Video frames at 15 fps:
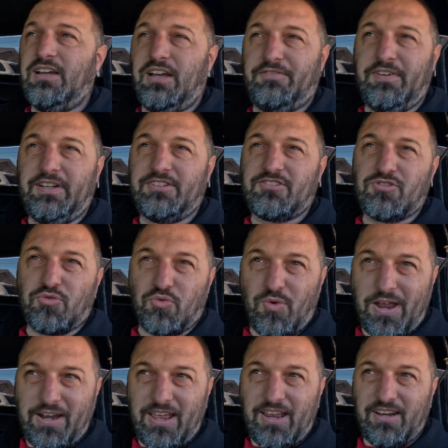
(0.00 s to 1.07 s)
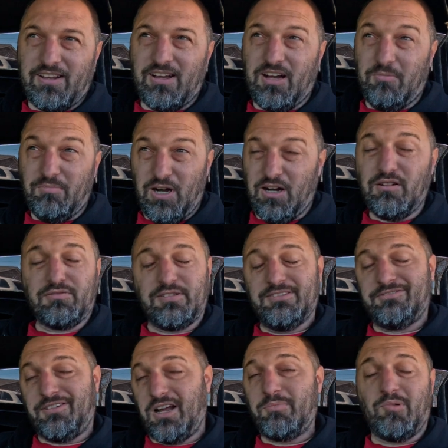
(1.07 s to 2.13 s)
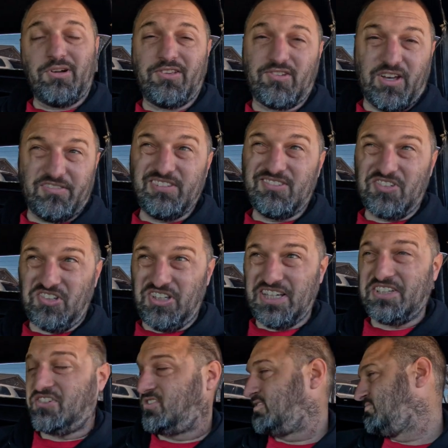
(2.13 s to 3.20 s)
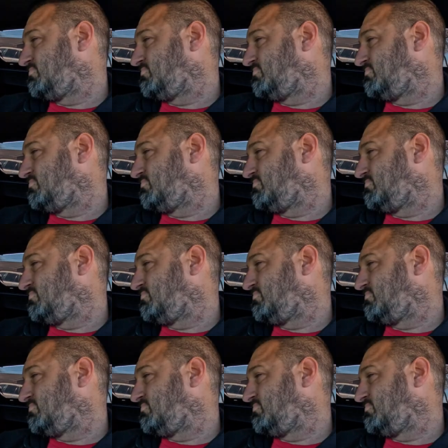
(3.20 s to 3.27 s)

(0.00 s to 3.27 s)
if it's reading above 5.76